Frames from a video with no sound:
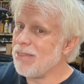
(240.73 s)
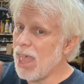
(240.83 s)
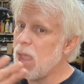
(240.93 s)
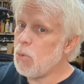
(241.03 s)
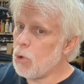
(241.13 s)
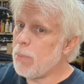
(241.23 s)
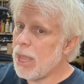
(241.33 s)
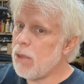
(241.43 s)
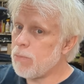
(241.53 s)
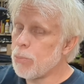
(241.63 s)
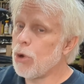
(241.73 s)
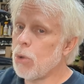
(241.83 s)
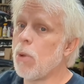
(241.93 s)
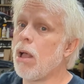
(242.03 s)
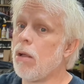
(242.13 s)
they will be pretty
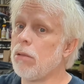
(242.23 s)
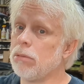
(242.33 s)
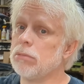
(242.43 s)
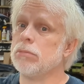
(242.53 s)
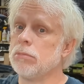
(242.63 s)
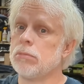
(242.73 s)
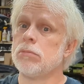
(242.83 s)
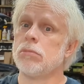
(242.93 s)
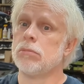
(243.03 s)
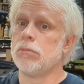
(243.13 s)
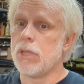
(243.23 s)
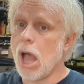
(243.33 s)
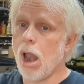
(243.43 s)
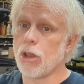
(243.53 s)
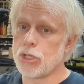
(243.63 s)
well
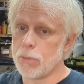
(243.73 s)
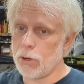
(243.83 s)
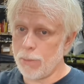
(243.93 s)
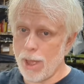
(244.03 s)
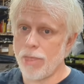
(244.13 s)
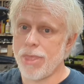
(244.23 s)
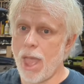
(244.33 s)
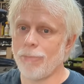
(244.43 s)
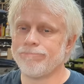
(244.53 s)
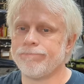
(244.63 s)
knowledgeable about that.